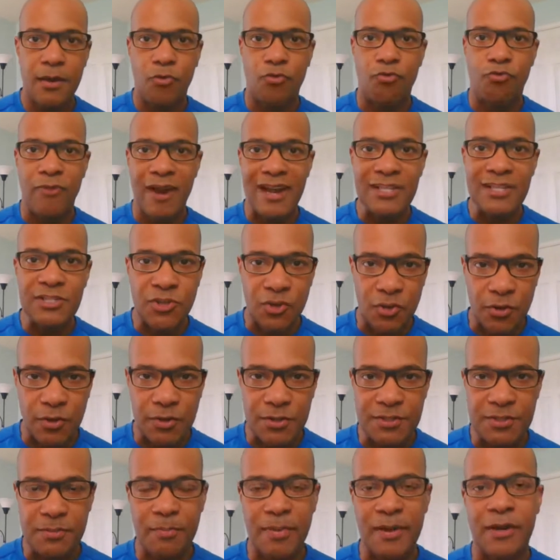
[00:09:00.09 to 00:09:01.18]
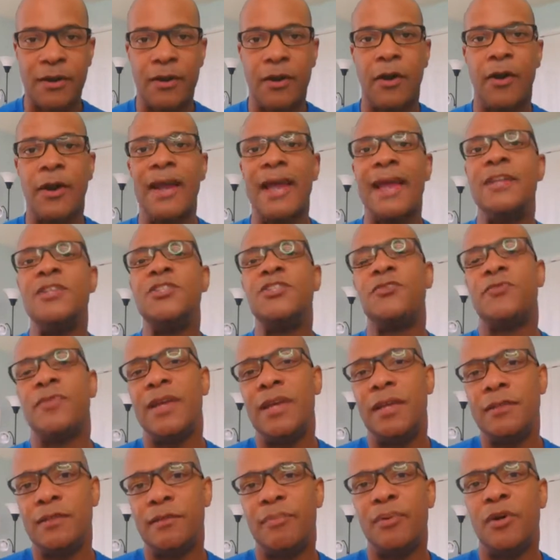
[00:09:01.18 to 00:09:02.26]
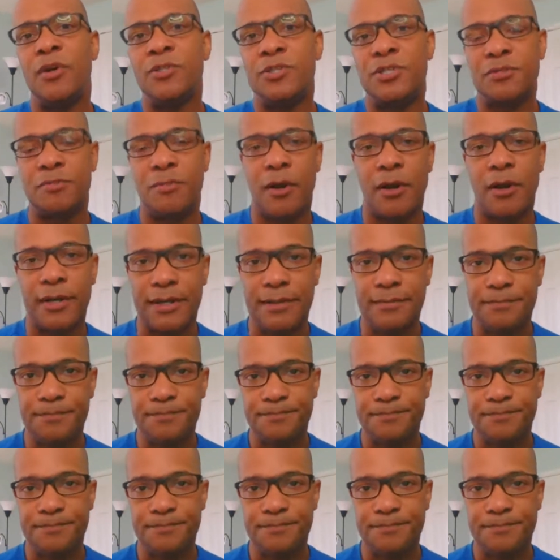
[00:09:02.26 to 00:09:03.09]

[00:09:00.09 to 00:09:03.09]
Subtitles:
renters but are entering the purchase market.